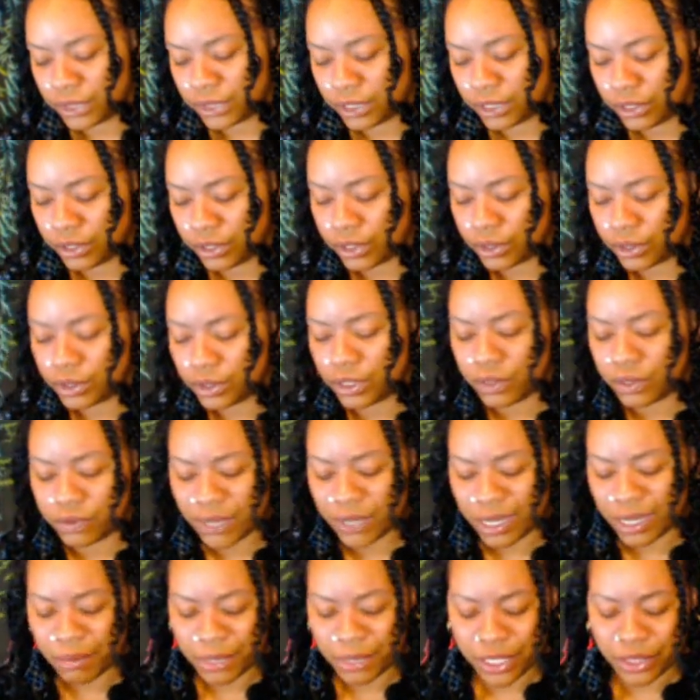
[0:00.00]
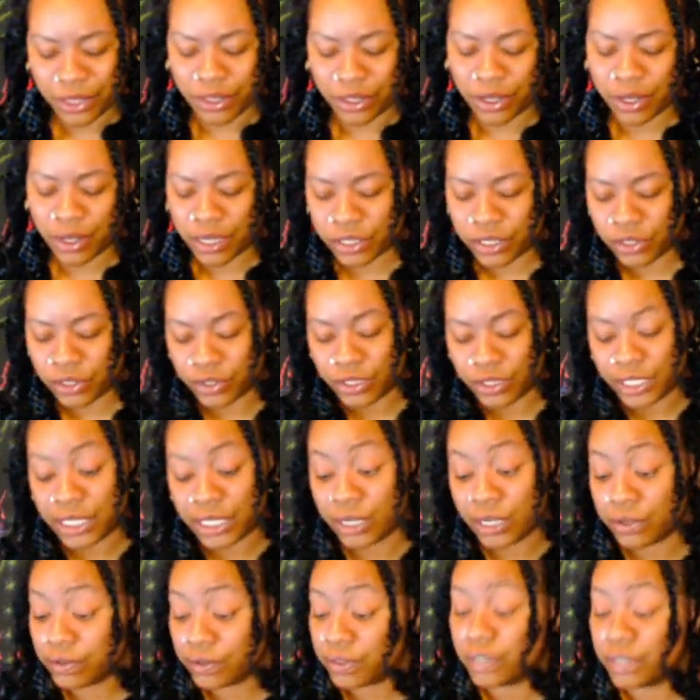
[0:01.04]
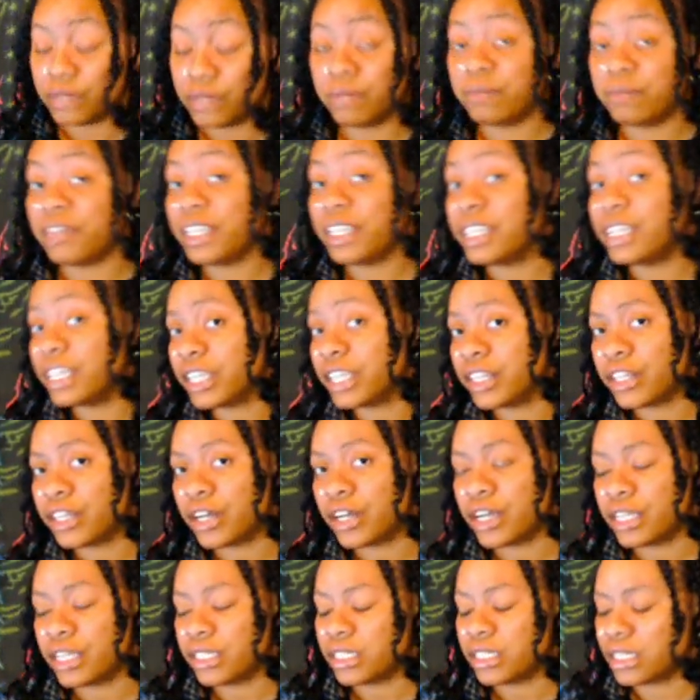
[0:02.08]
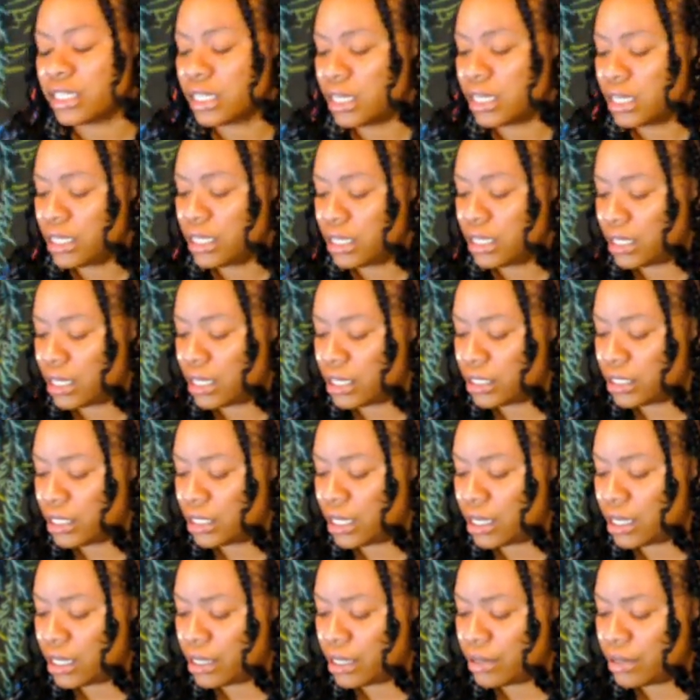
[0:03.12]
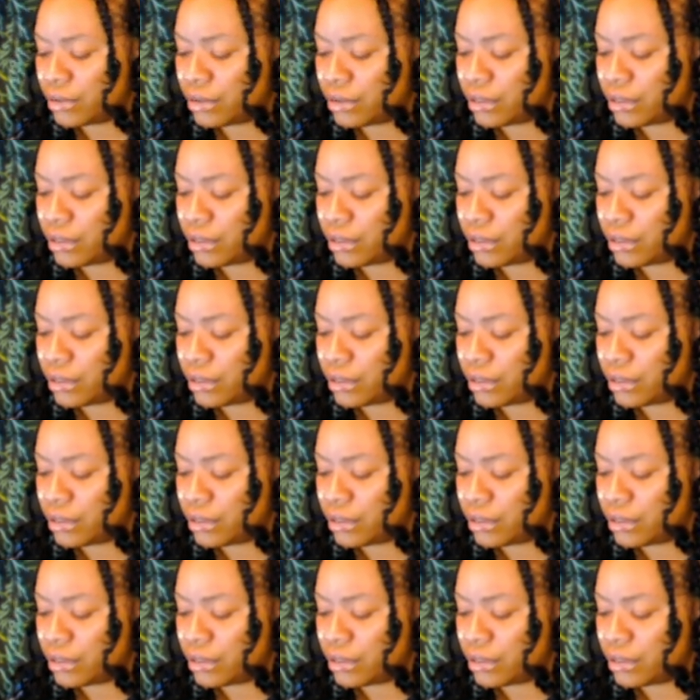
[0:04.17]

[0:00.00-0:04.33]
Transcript: you know, low-vibing thoughts or self-defeating thoughts like that.